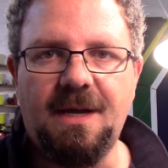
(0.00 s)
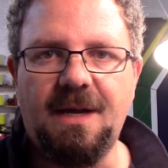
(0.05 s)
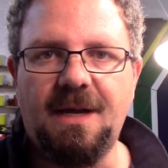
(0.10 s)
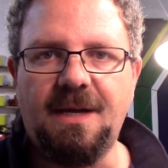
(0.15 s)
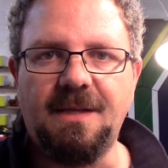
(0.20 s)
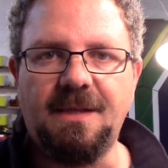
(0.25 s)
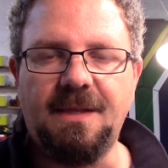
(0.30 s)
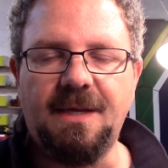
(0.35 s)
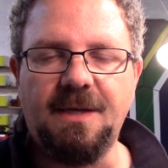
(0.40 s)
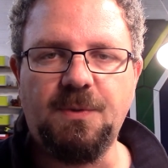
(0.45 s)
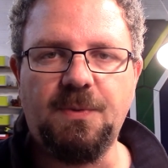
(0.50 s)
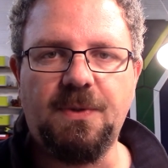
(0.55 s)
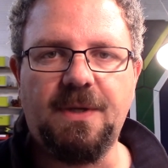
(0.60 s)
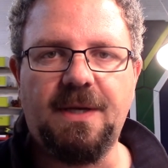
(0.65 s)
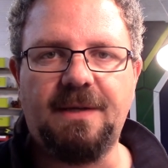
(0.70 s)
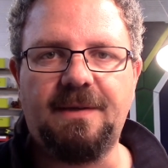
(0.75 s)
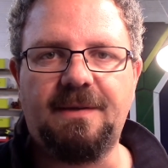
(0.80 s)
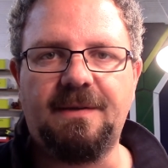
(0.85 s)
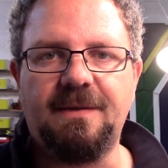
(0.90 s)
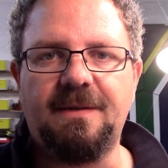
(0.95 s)
And that's what
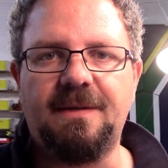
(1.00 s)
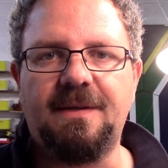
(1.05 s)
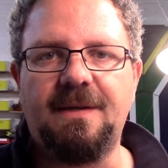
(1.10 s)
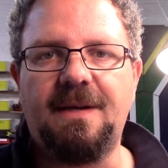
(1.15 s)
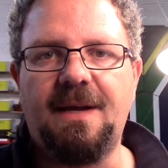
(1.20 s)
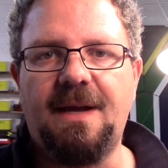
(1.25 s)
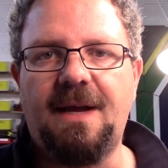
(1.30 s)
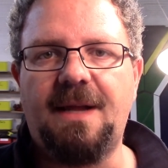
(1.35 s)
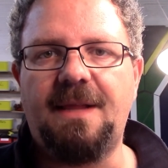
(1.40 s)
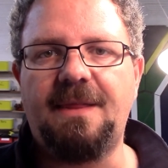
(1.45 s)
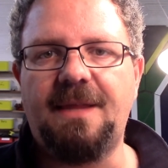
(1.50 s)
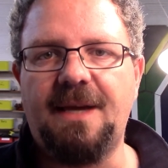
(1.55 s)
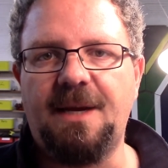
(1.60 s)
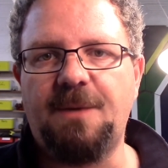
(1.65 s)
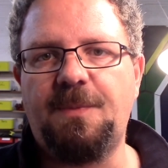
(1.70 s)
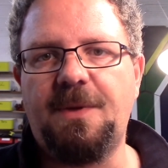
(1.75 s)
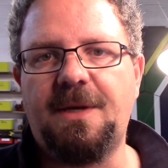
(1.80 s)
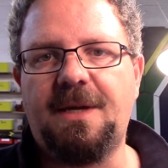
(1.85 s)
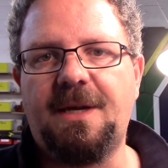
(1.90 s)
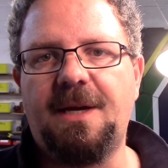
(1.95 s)
I did, and
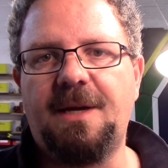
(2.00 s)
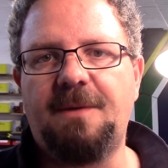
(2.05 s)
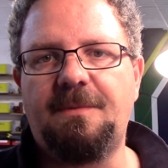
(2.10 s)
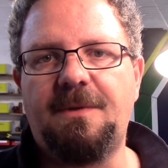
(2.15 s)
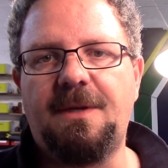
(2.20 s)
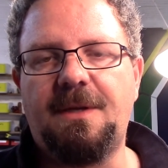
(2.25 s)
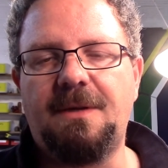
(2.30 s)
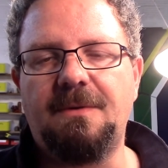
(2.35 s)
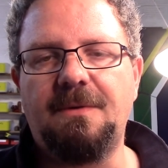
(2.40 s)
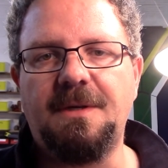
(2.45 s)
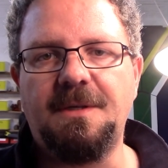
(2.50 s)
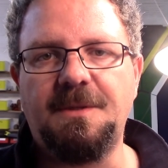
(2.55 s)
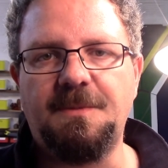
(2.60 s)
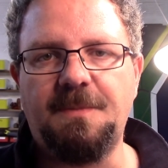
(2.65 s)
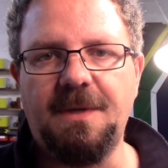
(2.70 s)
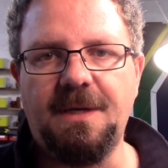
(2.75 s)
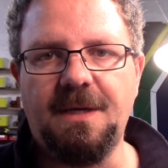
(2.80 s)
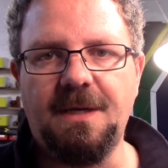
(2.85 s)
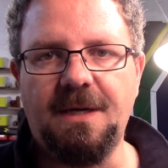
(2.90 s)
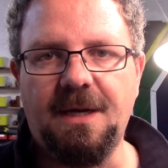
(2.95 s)
that became the
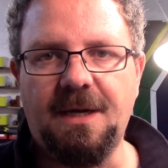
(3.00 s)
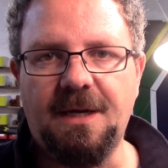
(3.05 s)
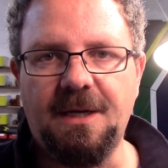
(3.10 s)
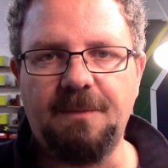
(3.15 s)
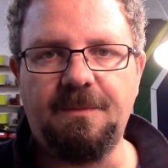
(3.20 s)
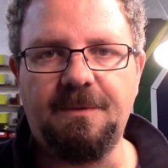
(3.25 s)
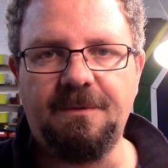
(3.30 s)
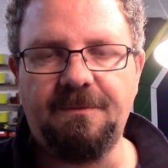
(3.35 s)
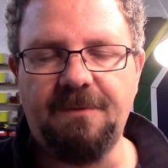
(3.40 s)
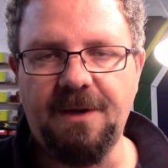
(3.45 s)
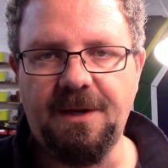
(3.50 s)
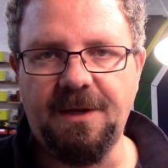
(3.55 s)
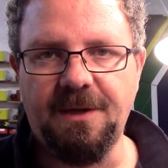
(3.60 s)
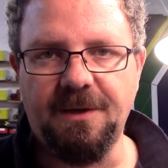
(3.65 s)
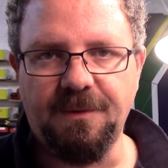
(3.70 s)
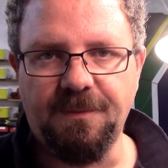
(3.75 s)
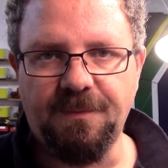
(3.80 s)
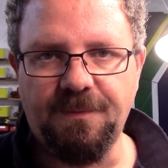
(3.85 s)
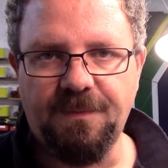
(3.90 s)
USB hub video.